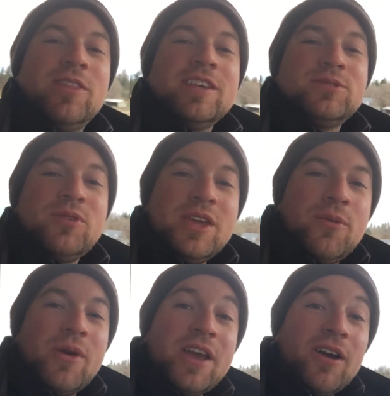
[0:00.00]
This week
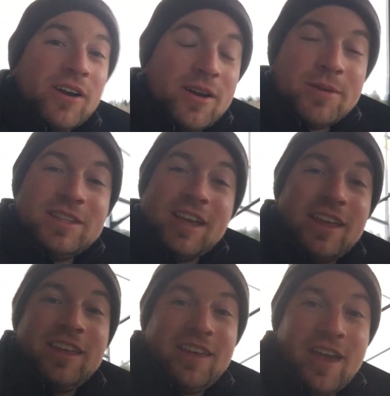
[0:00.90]
we are going to be
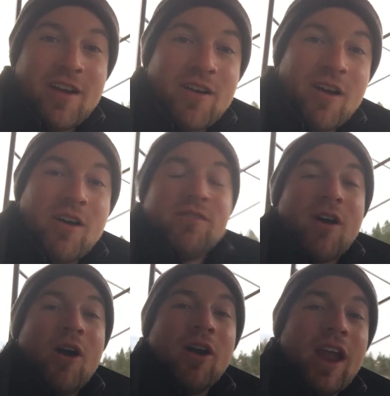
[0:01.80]
taking care of
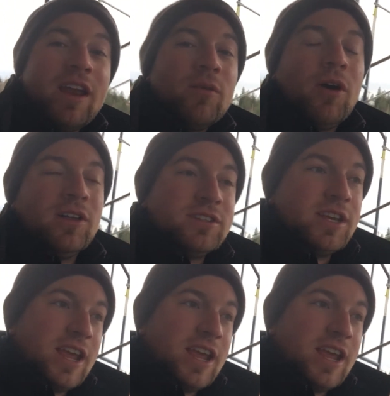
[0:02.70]
our end walls,